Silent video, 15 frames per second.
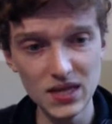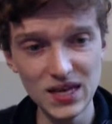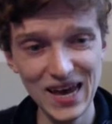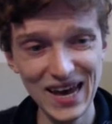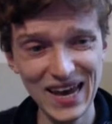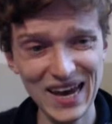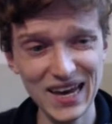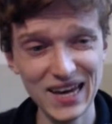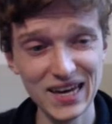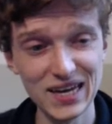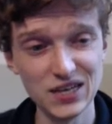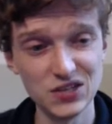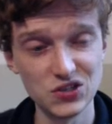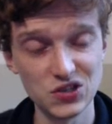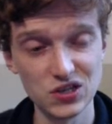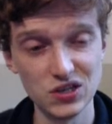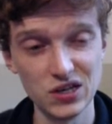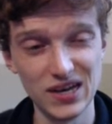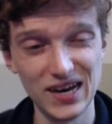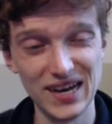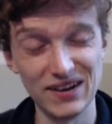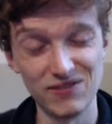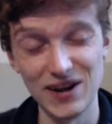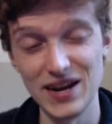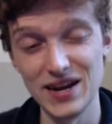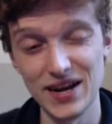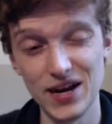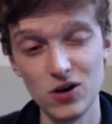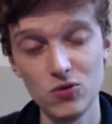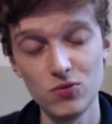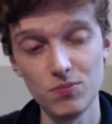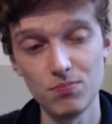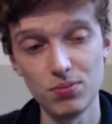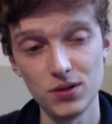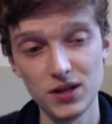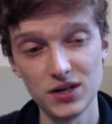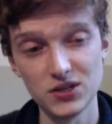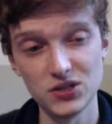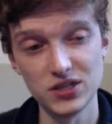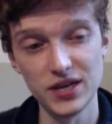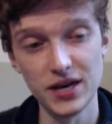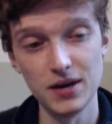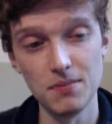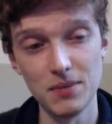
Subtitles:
has right now plus 10,